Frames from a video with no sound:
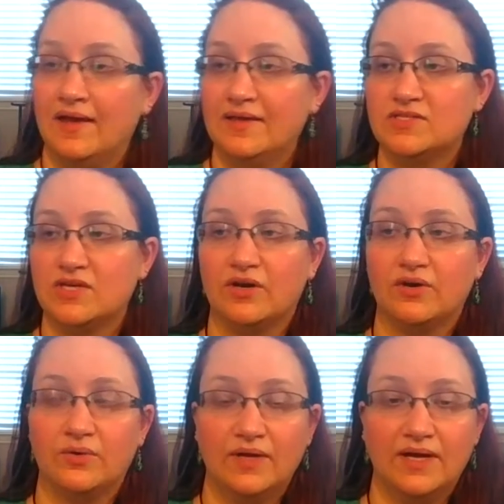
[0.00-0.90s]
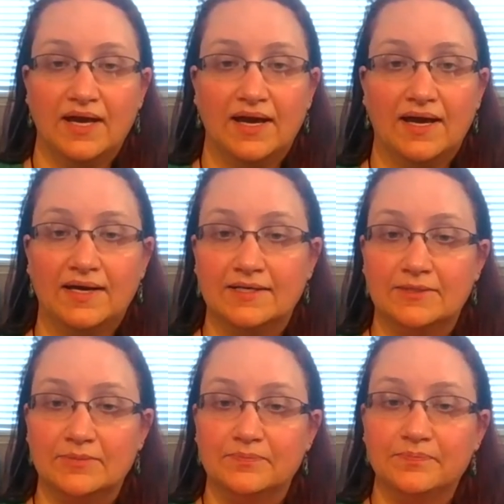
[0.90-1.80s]
So,
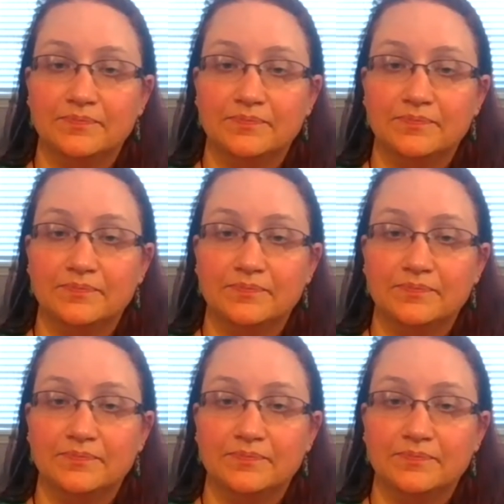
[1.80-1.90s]
why?